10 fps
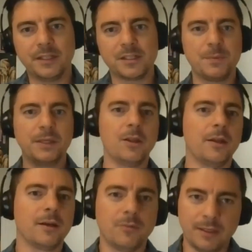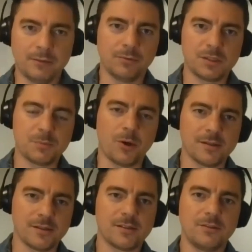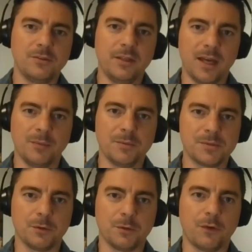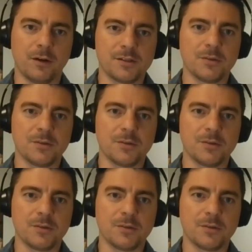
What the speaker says: There's been a lot of great responses to the album so far.